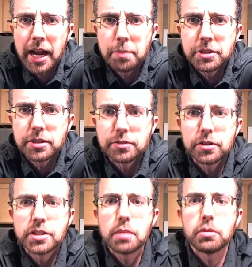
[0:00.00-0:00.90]
options for
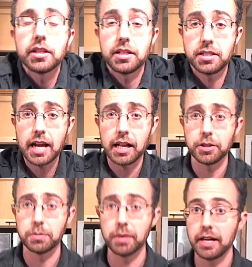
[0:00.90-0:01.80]
assembling these
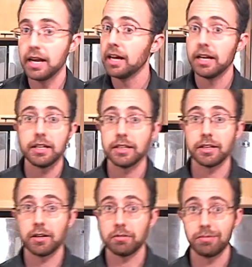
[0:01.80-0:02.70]
salads, but you
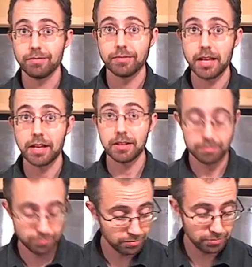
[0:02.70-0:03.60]
know,
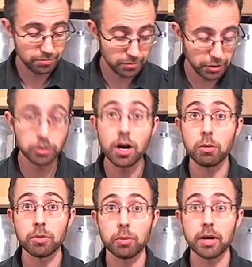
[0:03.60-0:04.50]
you go
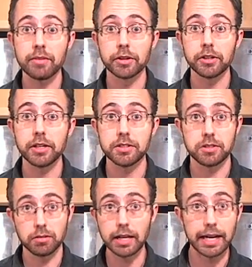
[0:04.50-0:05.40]
with whatever goodies
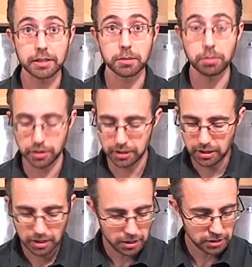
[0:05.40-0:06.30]
you like to
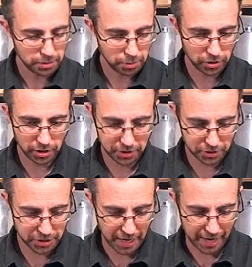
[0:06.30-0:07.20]
put on your
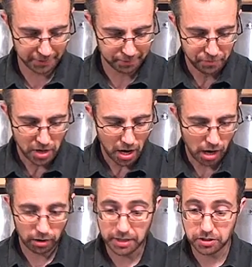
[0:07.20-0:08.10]
salad.
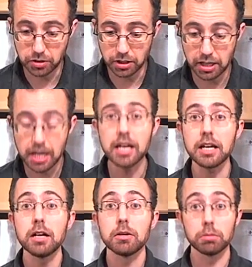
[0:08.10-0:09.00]
All right, so the
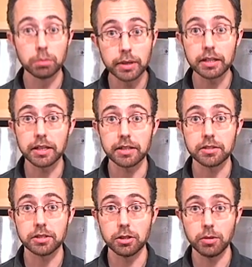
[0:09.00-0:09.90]
key really
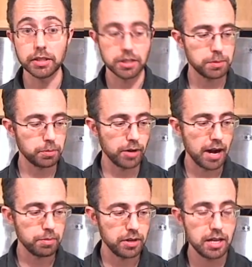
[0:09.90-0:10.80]
to doing this
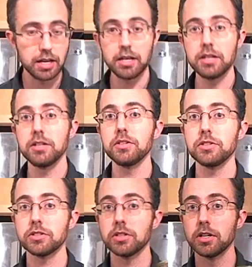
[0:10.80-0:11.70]
prep
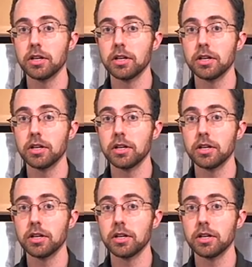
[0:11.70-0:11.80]
is